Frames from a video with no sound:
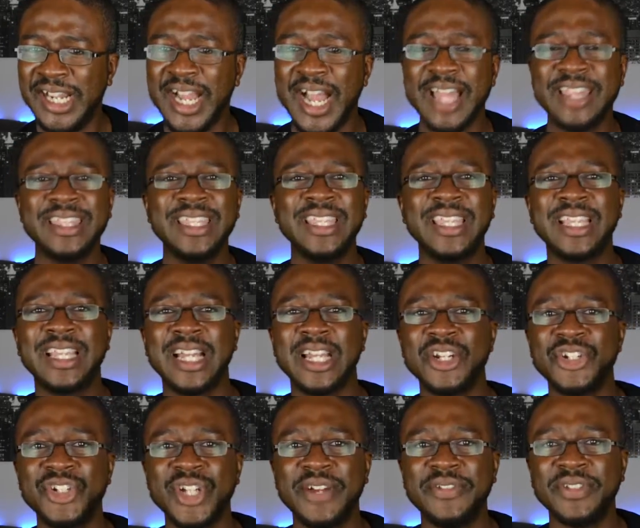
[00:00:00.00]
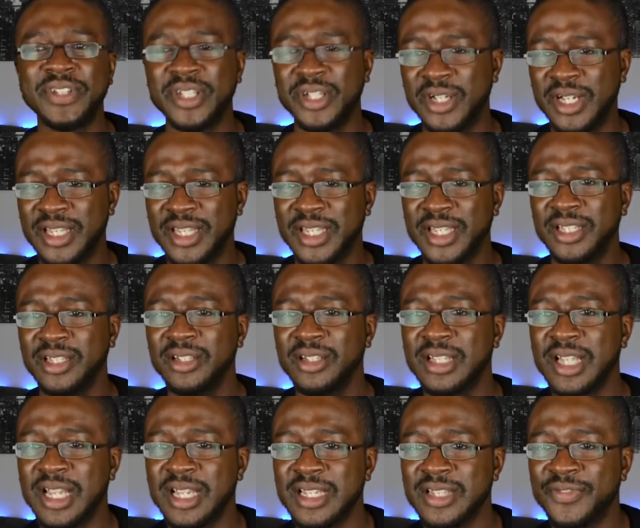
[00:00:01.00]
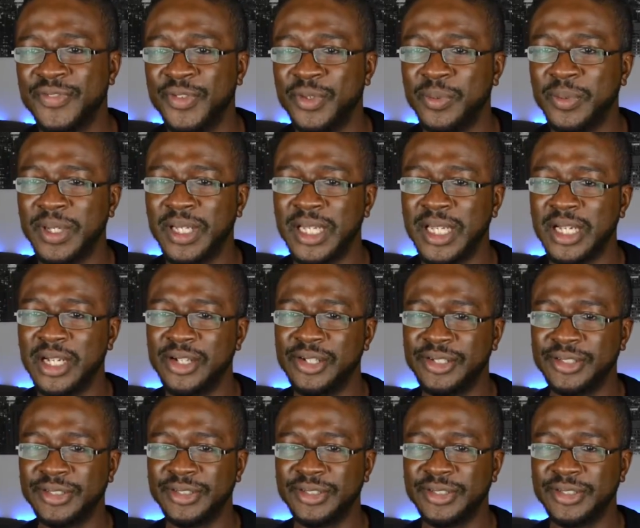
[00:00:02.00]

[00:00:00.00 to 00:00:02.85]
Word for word: I think he kind of traveled though. I think it looked like his foot went down.